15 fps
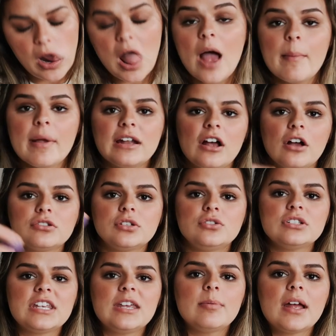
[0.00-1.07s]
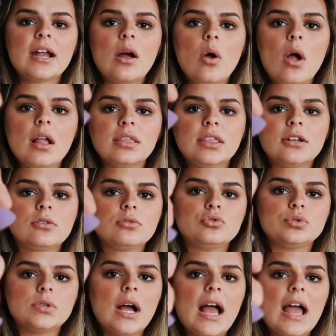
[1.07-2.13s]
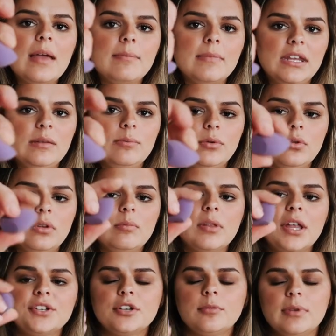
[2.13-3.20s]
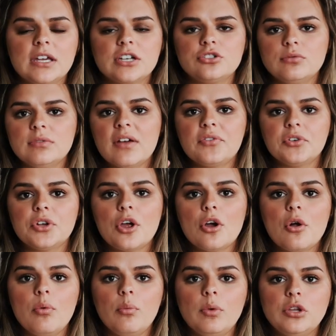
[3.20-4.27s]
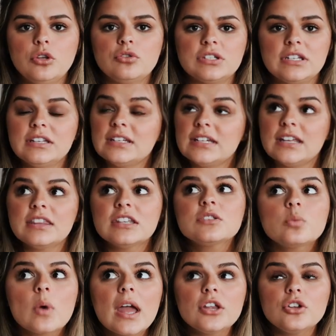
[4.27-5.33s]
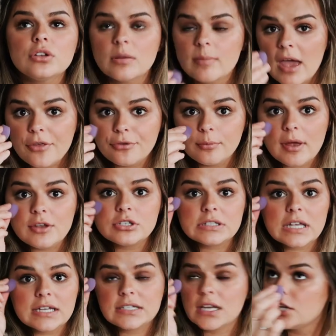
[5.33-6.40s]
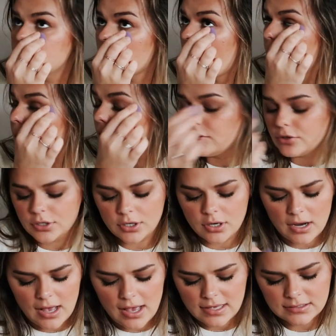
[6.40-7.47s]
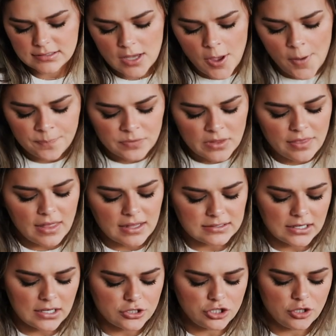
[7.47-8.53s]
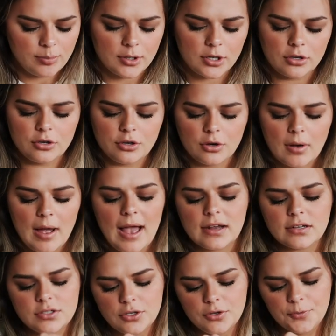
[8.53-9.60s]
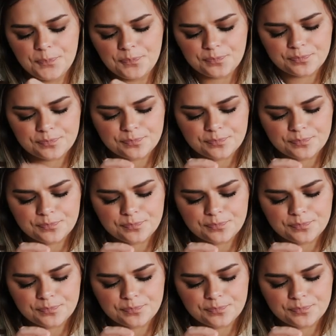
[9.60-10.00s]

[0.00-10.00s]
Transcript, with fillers: Um, and I also just keep like a little dry mini beauty blender because you never know when you just need to get this wet and you're in the bathroom and just like touch up under your eyes. That's like a super good girl hack too.